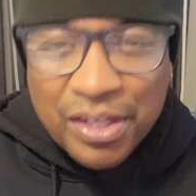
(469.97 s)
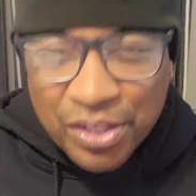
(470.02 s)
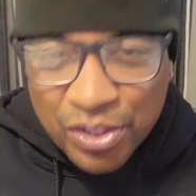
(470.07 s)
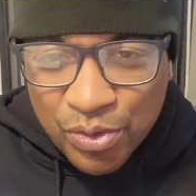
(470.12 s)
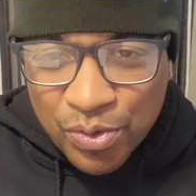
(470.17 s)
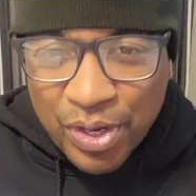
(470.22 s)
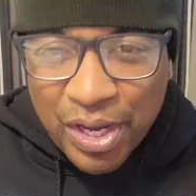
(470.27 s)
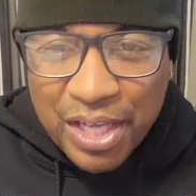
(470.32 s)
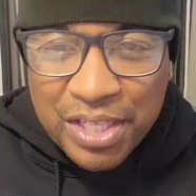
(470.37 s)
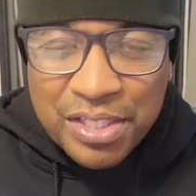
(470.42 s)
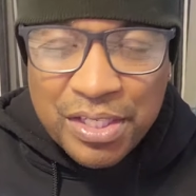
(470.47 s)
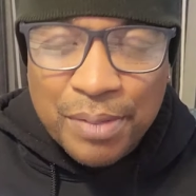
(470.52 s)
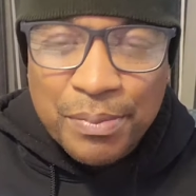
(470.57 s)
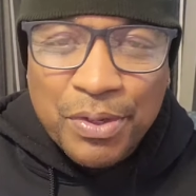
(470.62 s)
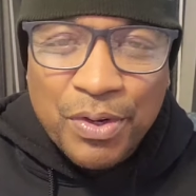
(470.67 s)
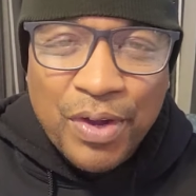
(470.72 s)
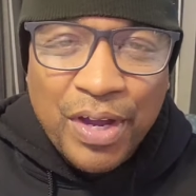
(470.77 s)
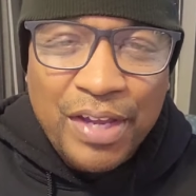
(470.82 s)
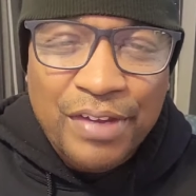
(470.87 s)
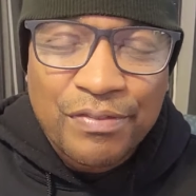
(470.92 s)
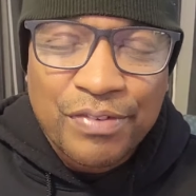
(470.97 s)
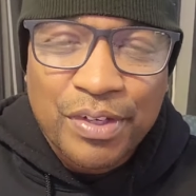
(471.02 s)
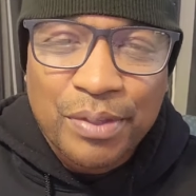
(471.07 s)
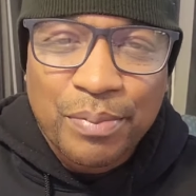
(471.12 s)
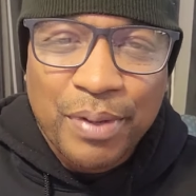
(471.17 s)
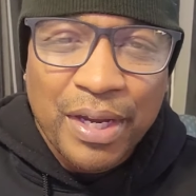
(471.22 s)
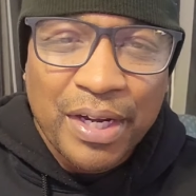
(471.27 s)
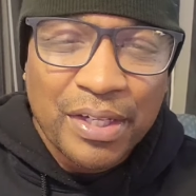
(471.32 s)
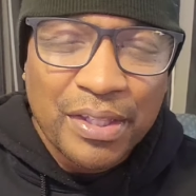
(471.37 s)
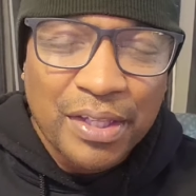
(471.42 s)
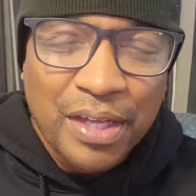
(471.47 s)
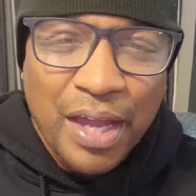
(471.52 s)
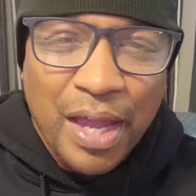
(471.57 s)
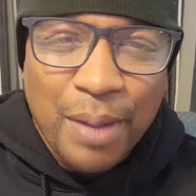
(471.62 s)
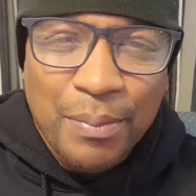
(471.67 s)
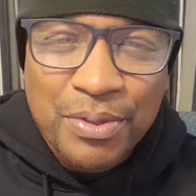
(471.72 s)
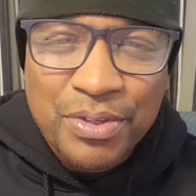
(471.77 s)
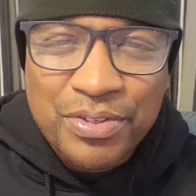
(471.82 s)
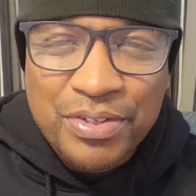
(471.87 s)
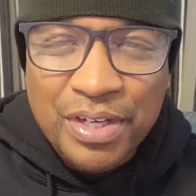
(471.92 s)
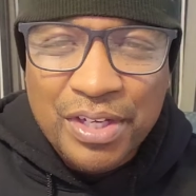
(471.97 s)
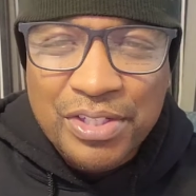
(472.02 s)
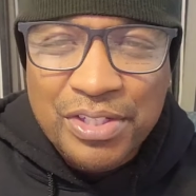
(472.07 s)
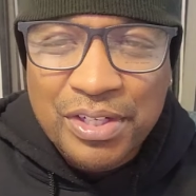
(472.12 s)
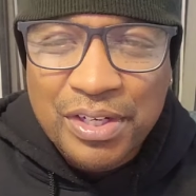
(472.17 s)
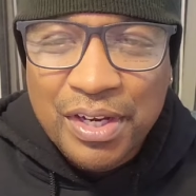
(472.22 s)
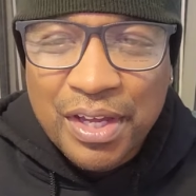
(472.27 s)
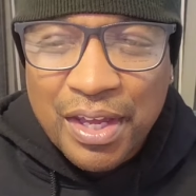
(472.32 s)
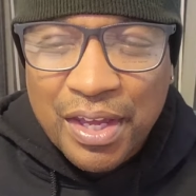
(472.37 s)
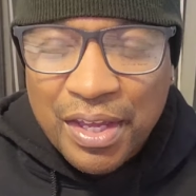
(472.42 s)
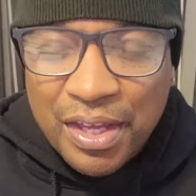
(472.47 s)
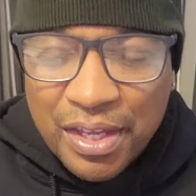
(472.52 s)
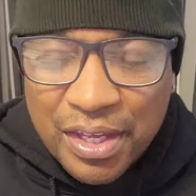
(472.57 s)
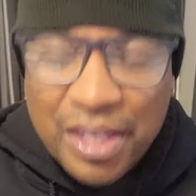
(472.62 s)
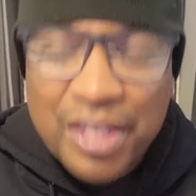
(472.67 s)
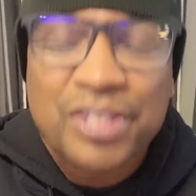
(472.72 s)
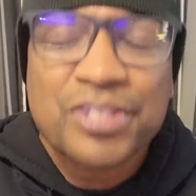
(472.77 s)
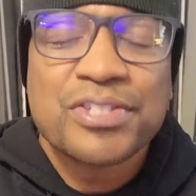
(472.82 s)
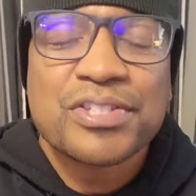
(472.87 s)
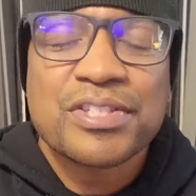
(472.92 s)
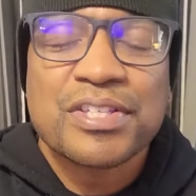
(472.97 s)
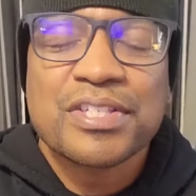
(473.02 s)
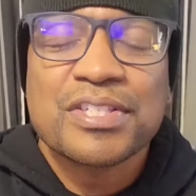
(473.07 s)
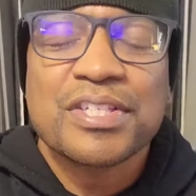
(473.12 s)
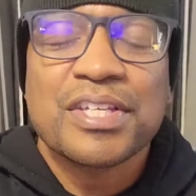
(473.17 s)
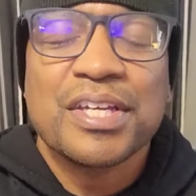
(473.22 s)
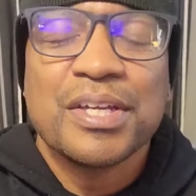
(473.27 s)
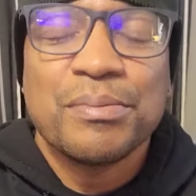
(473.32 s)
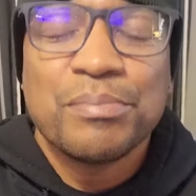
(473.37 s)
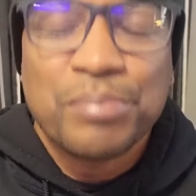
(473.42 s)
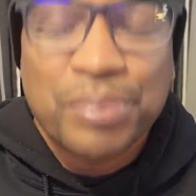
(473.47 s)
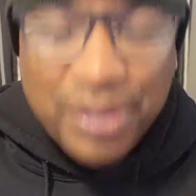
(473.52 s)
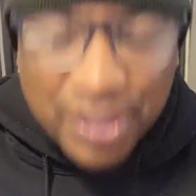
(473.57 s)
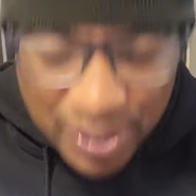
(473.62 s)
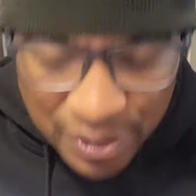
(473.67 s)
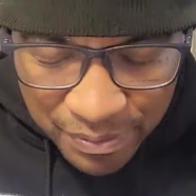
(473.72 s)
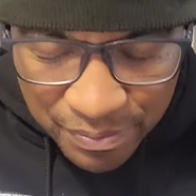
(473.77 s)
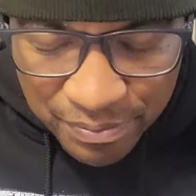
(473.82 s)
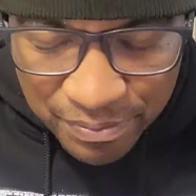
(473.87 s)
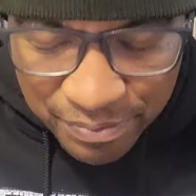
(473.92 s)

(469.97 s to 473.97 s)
You guys let me know how you feel about it in the comments section. It's the CMB.